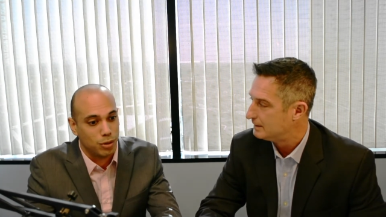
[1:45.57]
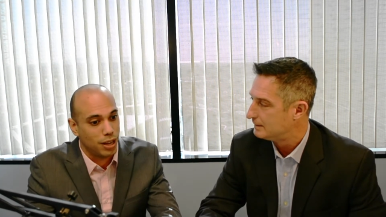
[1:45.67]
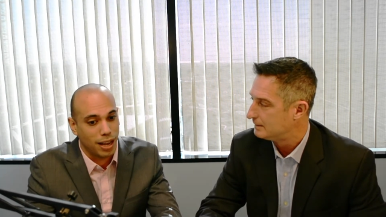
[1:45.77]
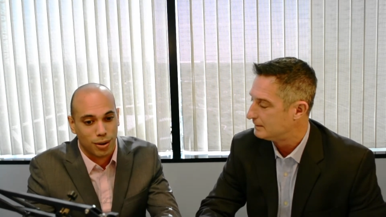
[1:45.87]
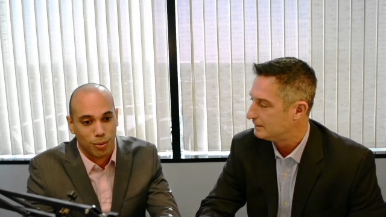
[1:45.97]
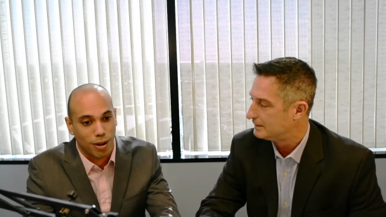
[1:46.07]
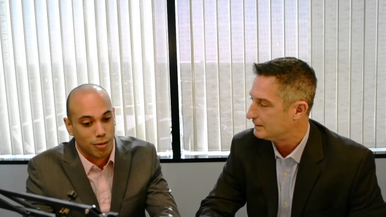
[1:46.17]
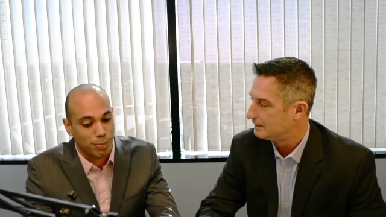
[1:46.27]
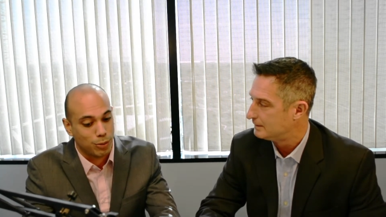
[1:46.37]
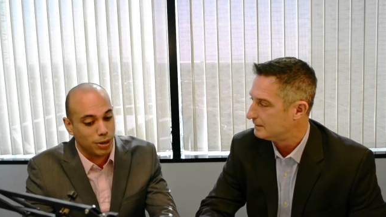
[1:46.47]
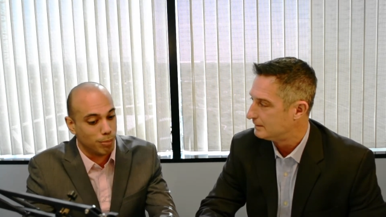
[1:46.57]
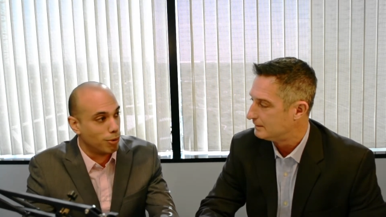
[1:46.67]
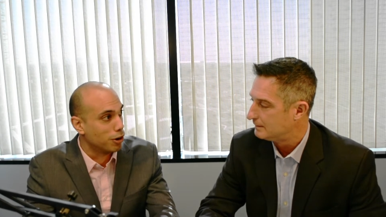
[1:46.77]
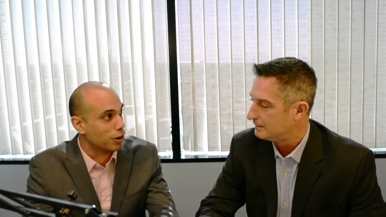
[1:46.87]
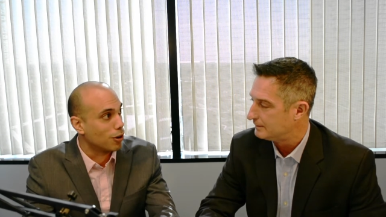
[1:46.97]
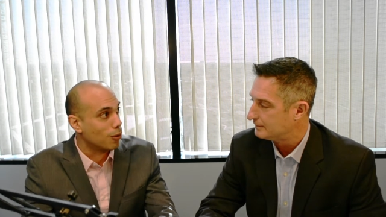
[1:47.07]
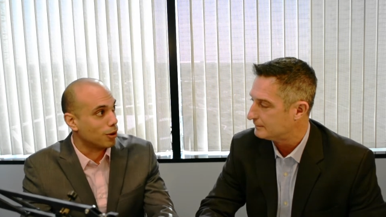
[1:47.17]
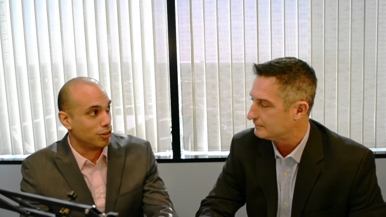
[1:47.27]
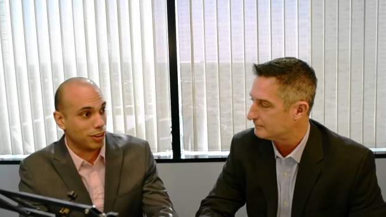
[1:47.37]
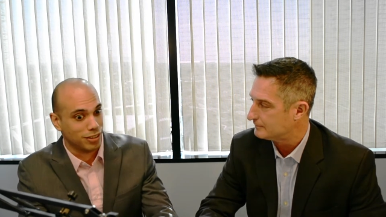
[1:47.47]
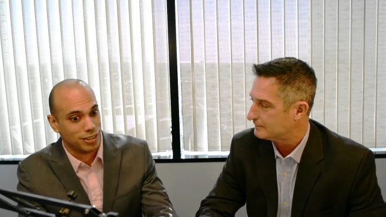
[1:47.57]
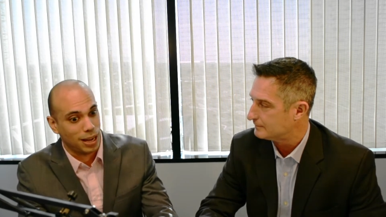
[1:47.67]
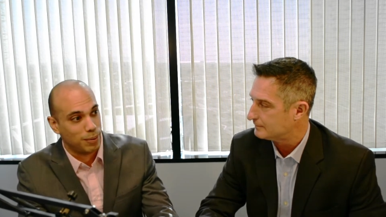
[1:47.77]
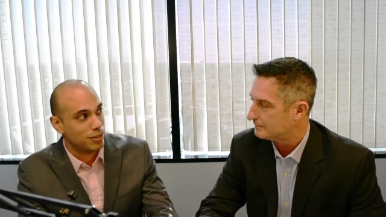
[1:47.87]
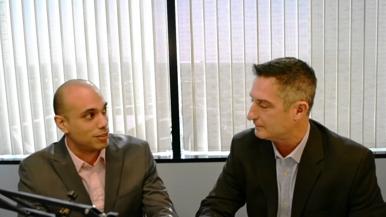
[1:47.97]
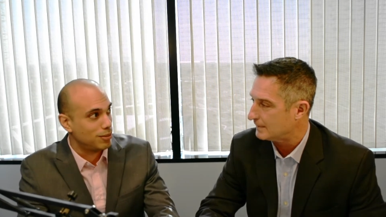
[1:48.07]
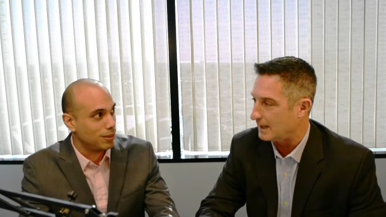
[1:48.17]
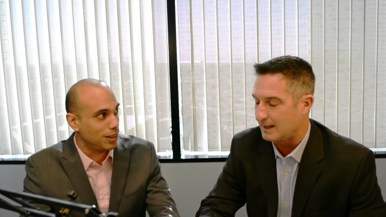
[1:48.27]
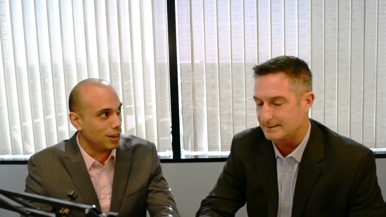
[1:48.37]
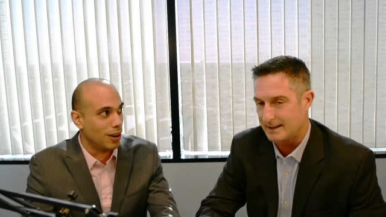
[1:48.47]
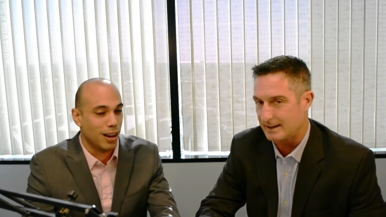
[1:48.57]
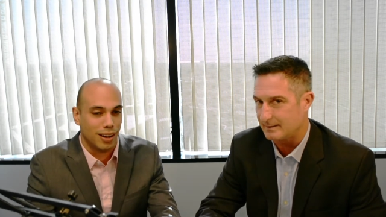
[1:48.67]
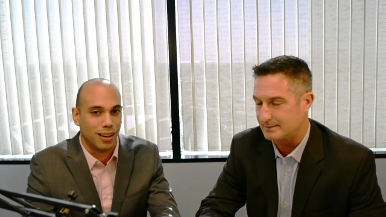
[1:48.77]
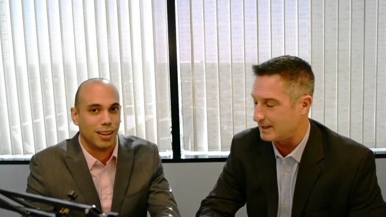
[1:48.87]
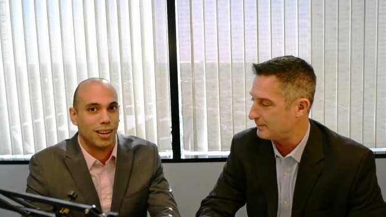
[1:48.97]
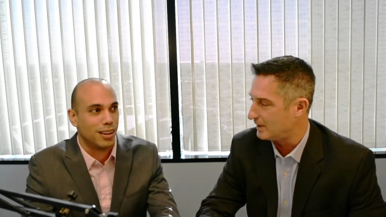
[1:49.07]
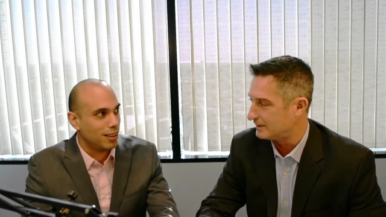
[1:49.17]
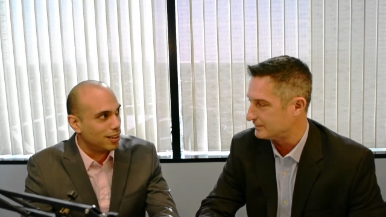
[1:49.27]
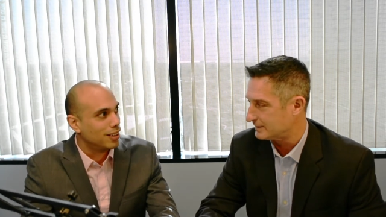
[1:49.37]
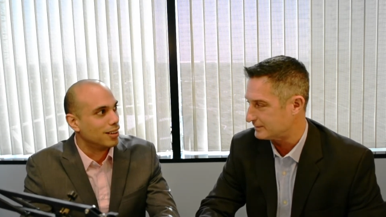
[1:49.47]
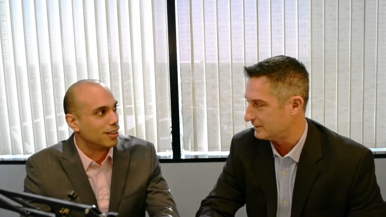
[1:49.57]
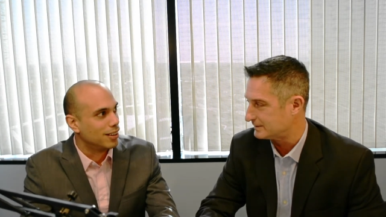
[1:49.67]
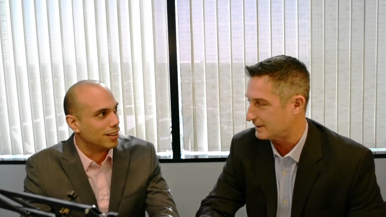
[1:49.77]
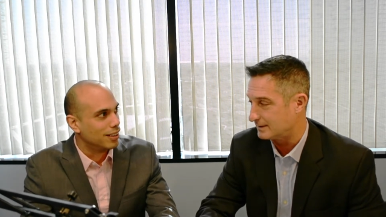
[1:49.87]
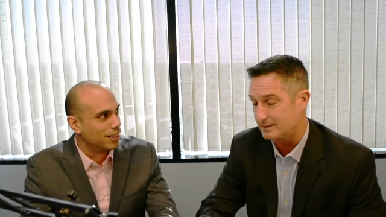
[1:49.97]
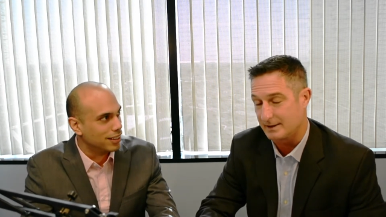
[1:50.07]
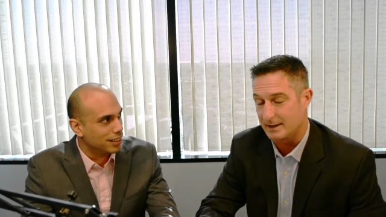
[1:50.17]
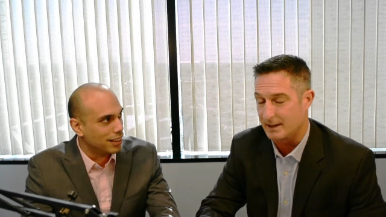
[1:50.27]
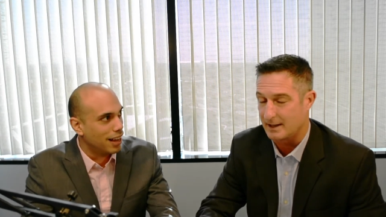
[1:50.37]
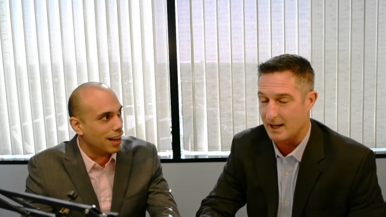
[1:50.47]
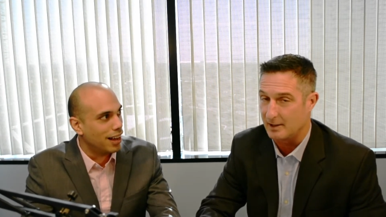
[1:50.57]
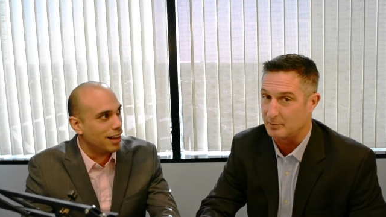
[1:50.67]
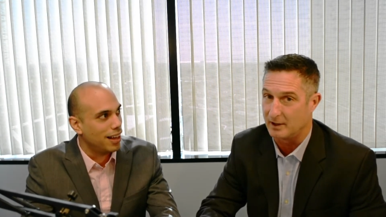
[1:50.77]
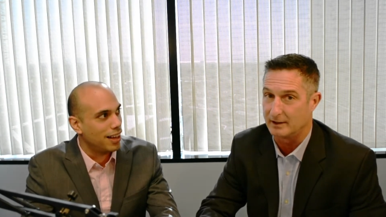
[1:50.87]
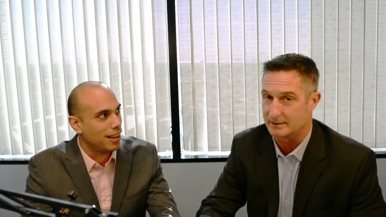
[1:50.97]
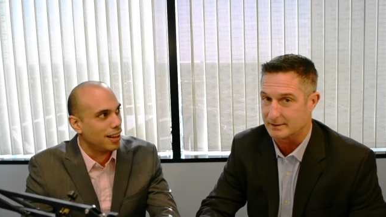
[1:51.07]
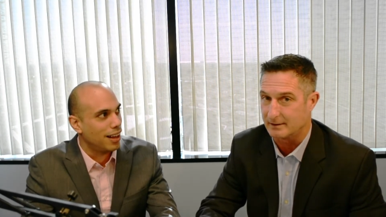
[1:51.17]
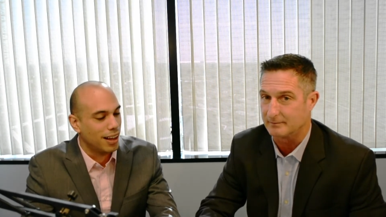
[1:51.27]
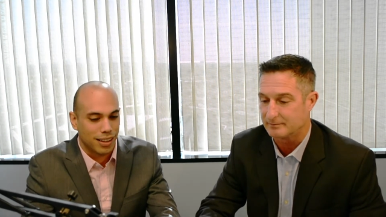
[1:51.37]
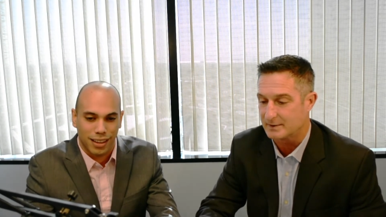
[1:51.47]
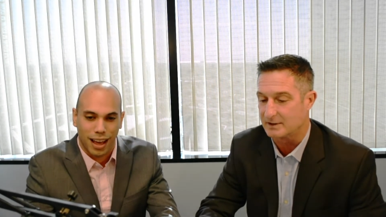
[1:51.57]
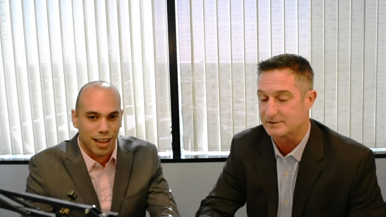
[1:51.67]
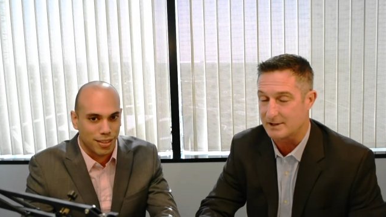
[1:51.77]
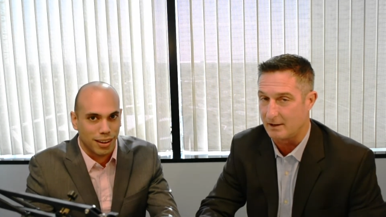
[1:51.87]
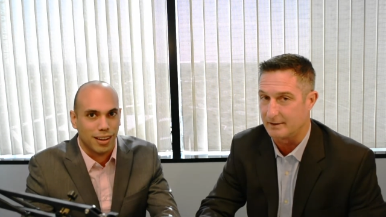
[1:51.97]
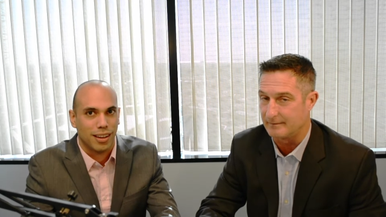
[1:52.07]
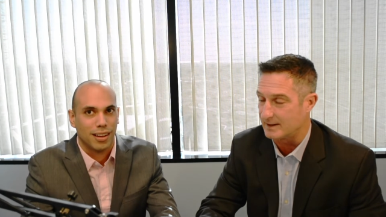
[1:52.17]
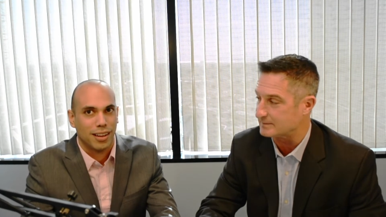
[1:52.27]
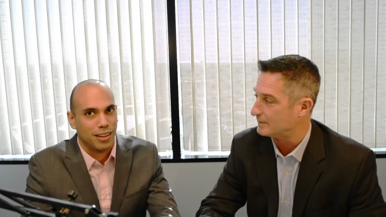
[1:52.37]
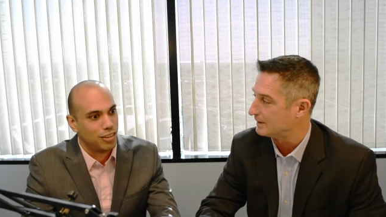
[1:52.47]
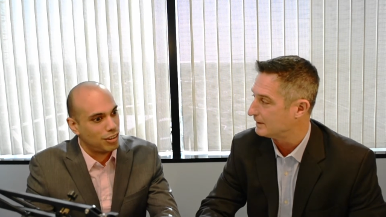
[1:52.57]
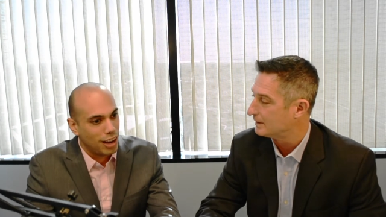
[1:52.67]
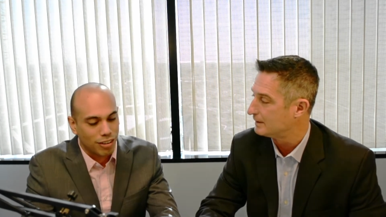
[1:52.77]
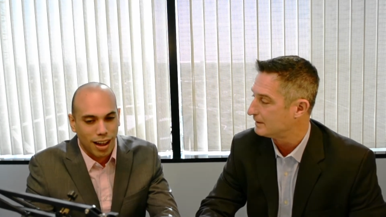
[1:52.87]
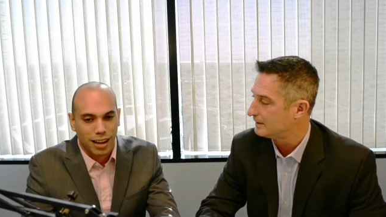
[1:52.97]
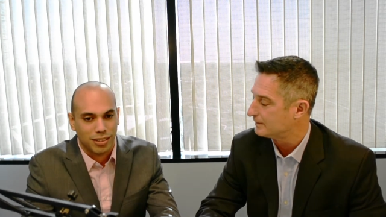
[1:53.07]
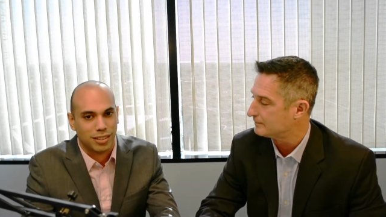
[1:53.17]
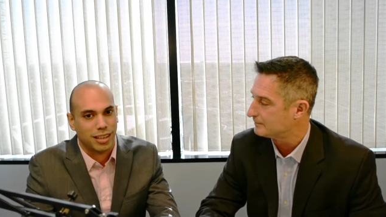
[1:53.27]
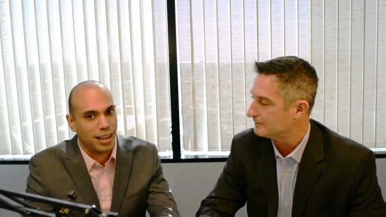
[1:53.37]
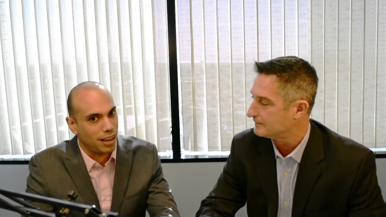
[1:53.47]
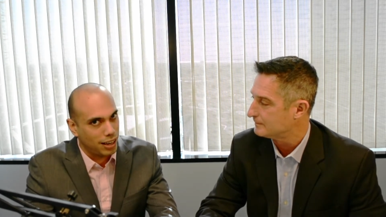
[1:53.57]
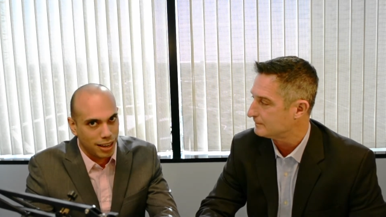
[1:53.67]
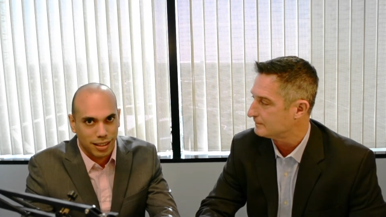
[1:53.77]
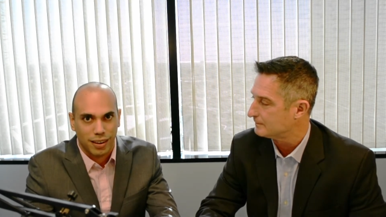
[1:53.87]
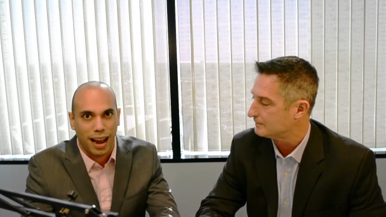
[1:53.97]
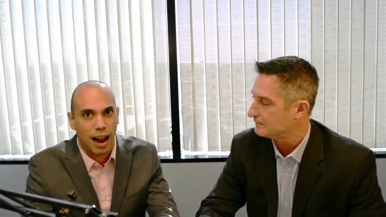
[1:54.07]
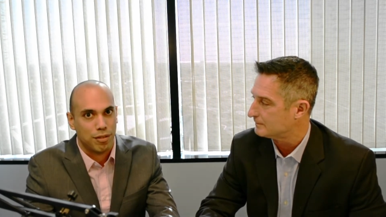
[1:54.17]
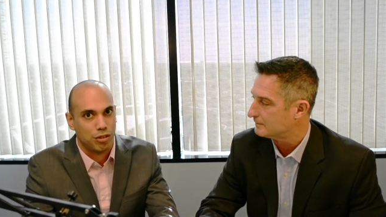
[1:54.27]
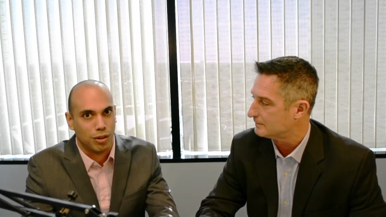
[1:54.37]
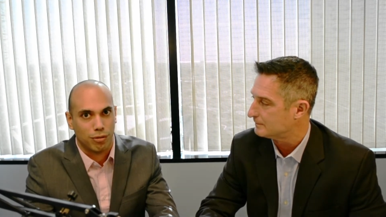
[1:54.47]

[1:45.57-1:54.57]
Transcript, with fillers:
Speaker 1: you can't go wrong between a burger or a chicken sandwich. Yeah, you know, Danny
Speaker 2: Danny Meyer's restaurants I tend to hit yeah. out of the park. So good, I
Speaker 1: solid investment. Shake Shack is killing it. They're averaging a